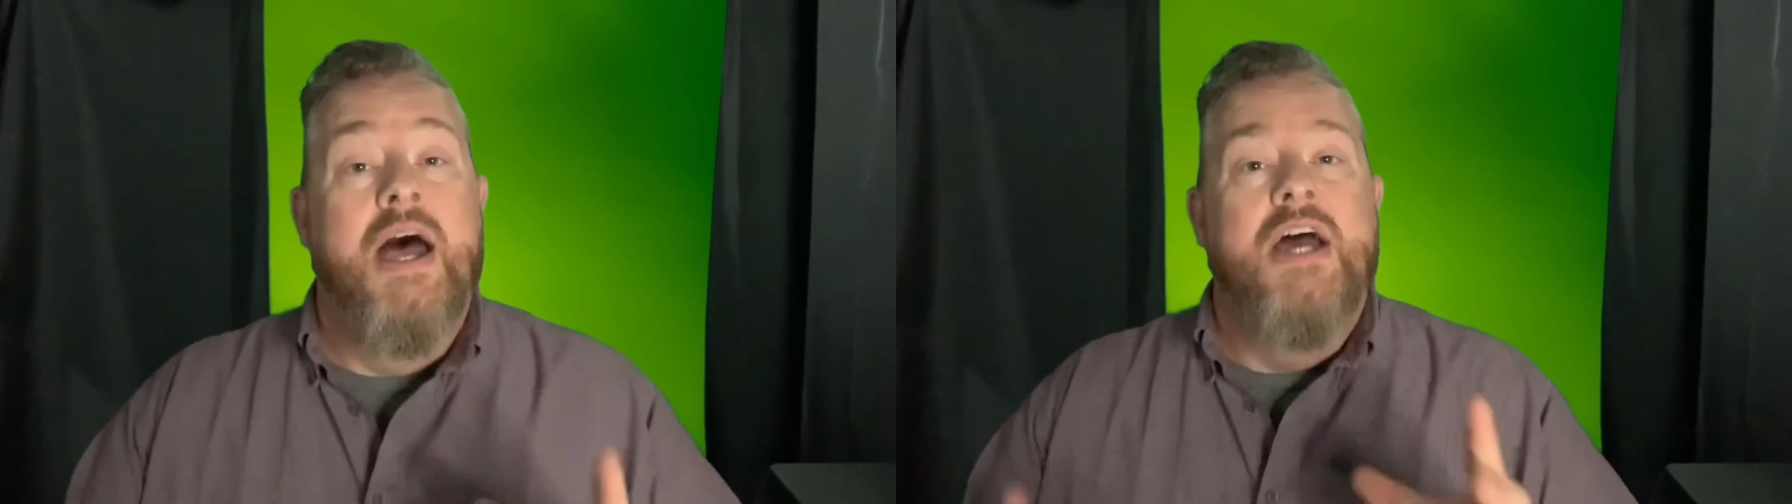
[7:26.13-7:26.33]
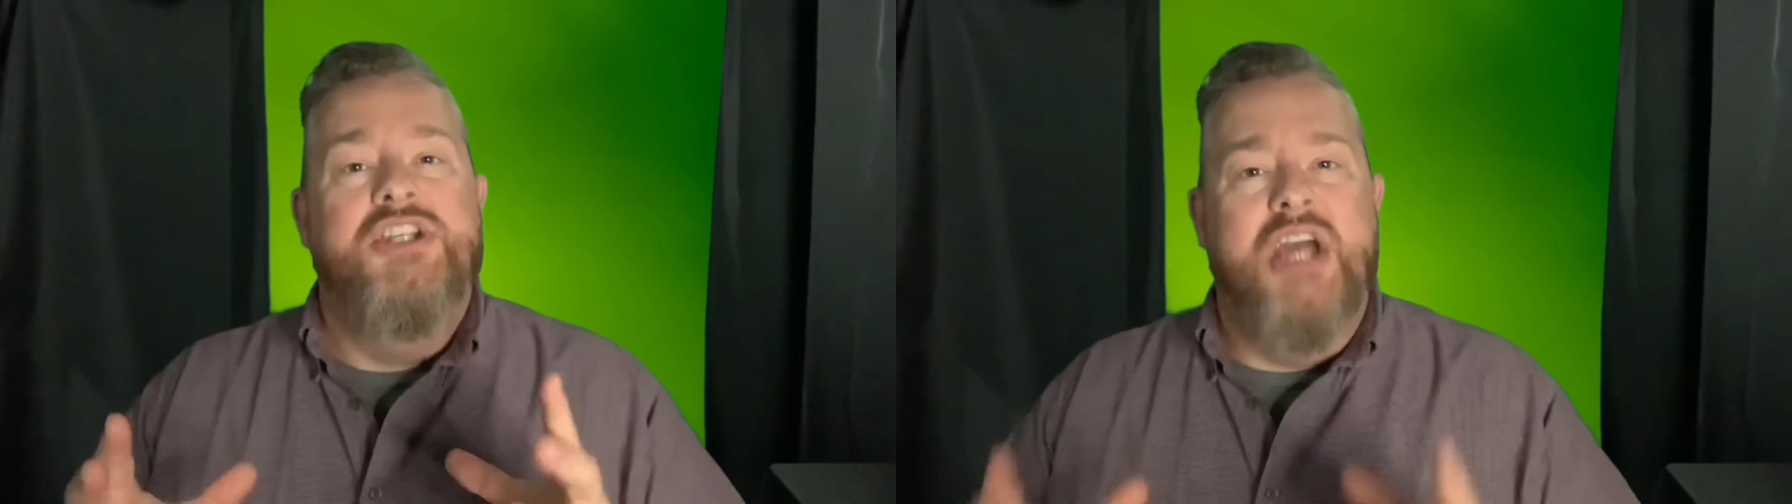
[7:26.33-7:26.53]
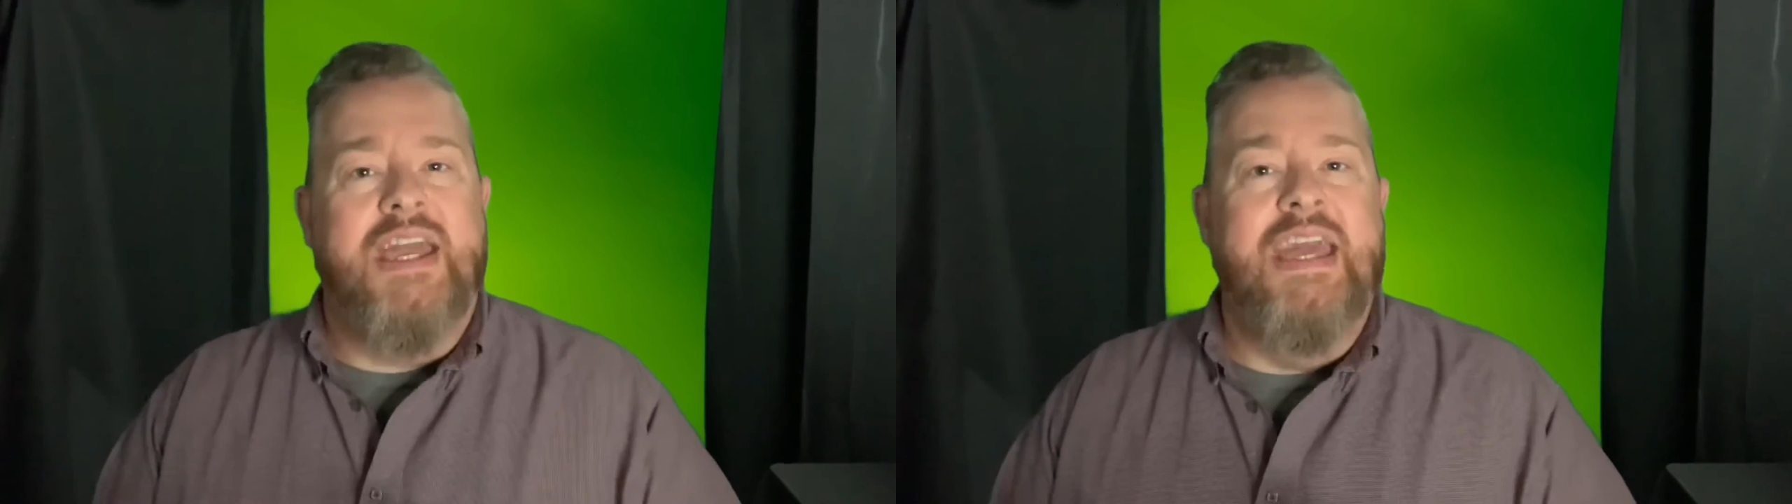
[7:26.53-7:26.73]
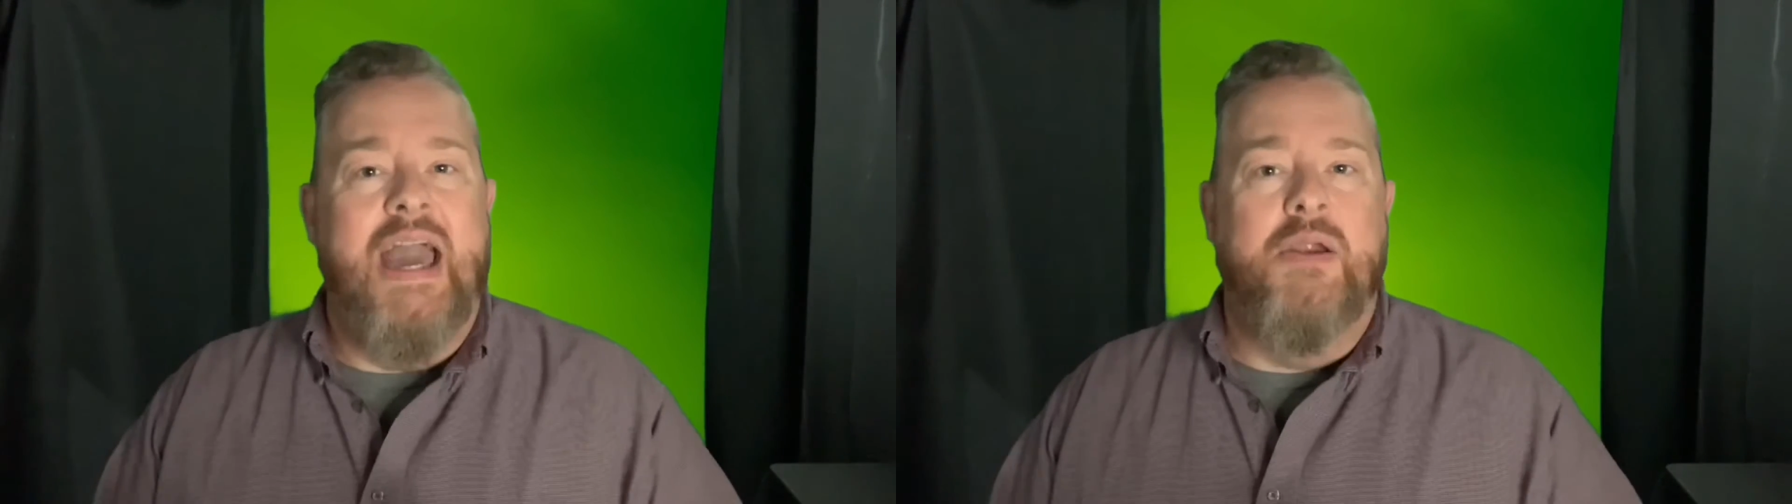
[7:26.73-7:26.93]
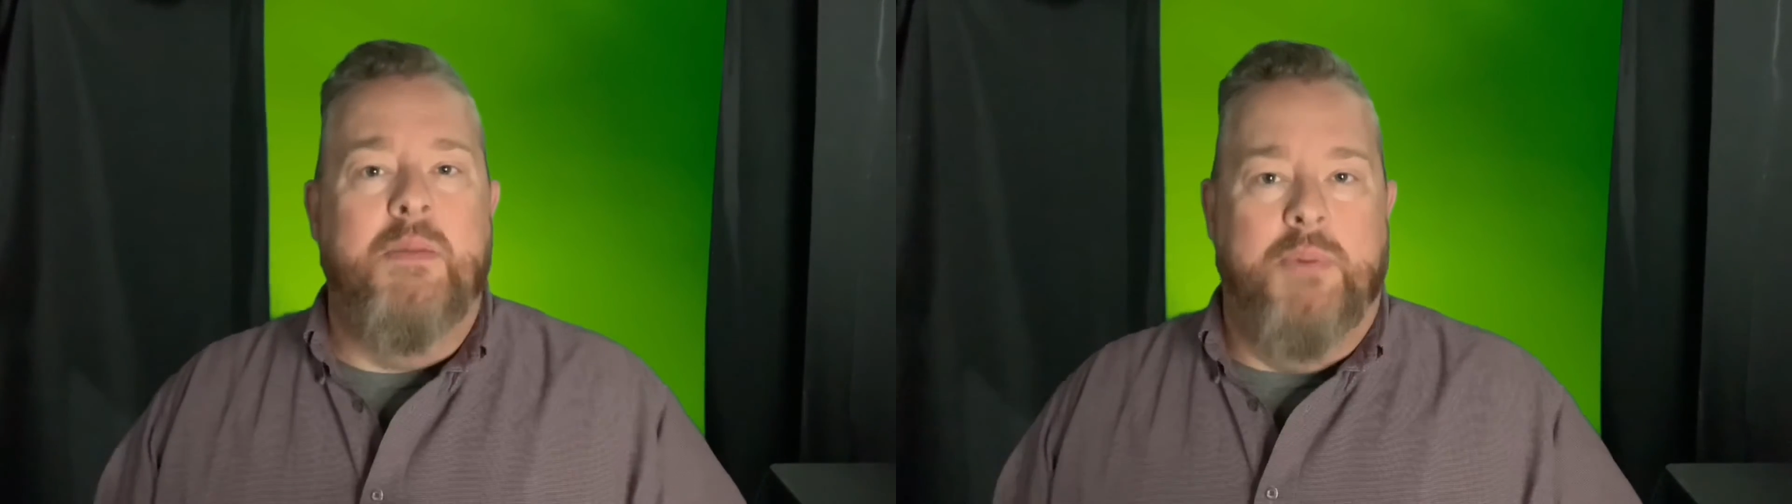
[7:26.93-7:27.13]
Checking
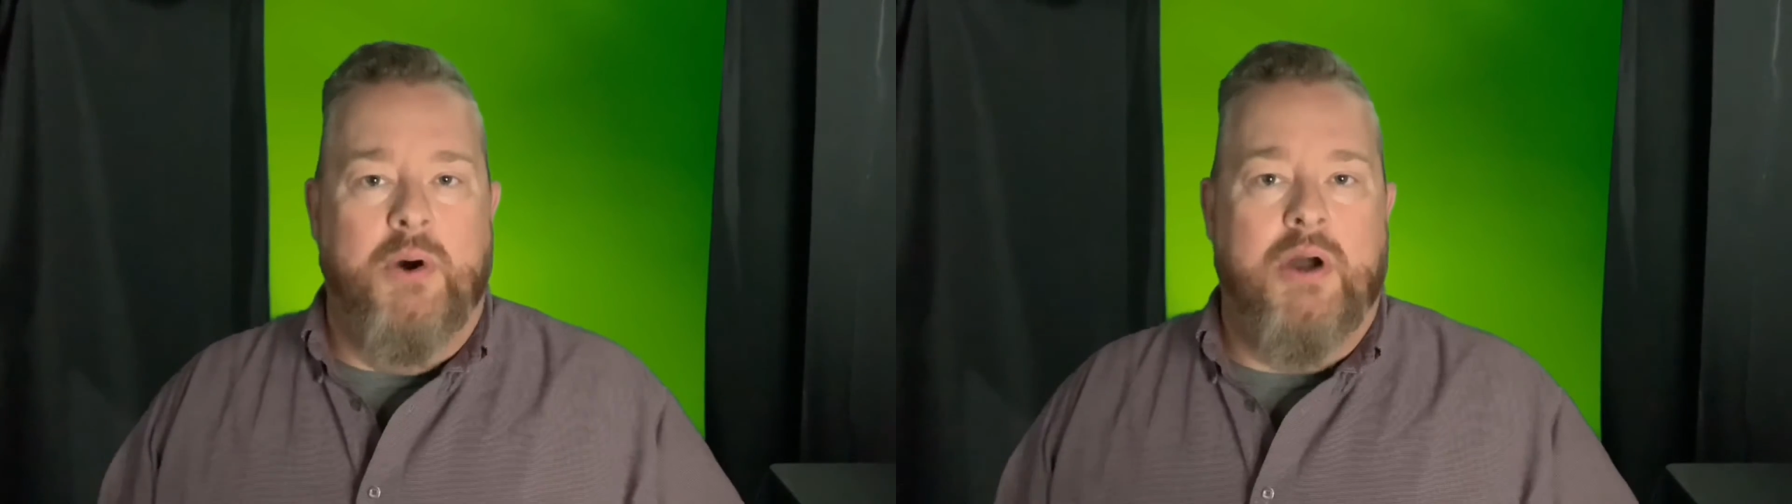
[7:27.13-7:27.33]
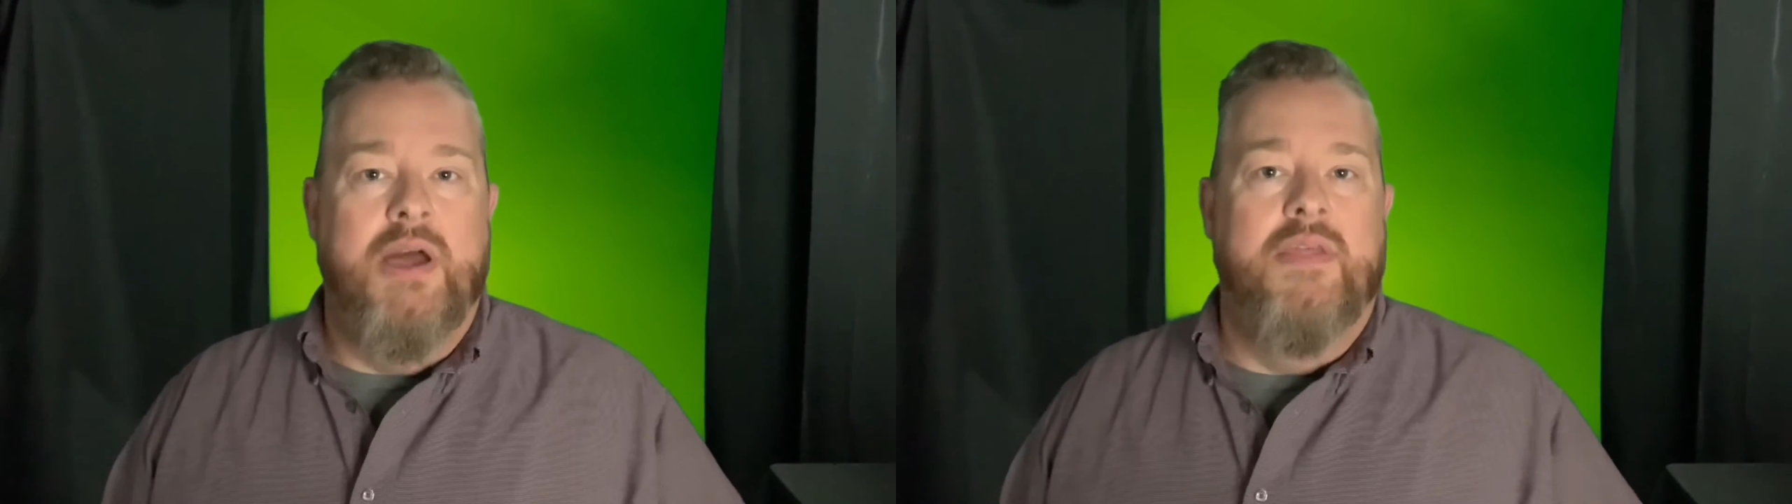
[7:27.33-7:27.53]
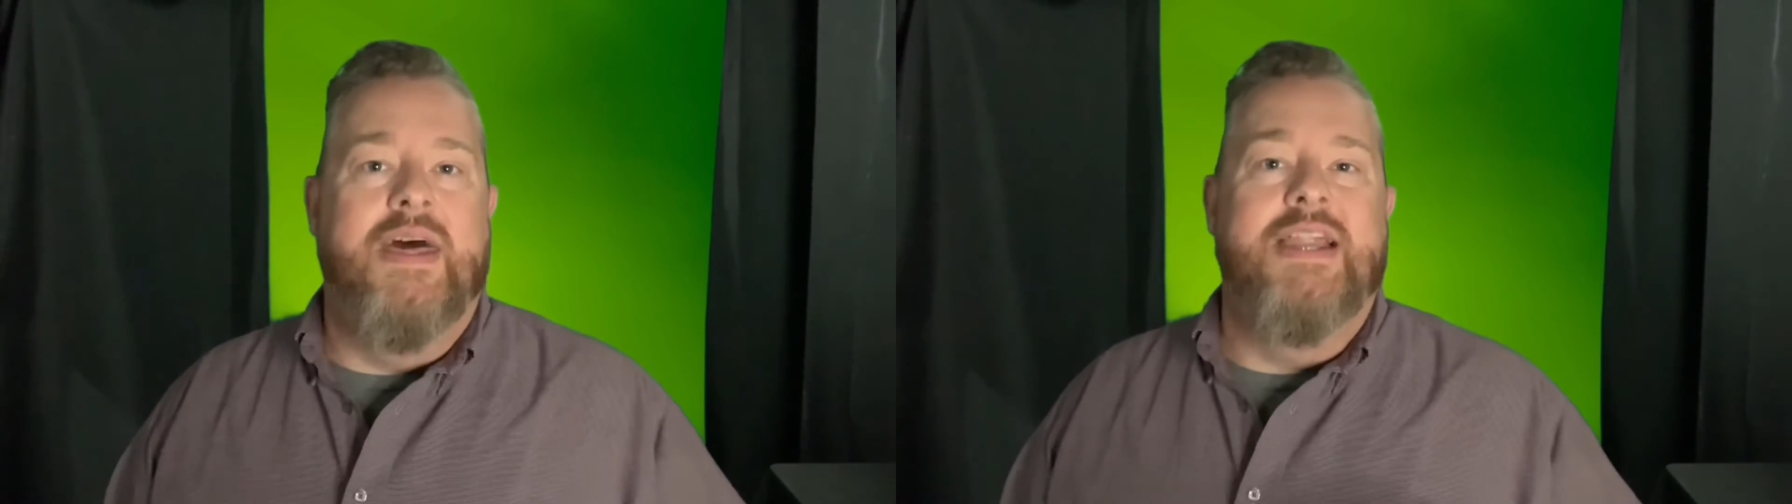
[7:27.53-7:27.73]
out a book that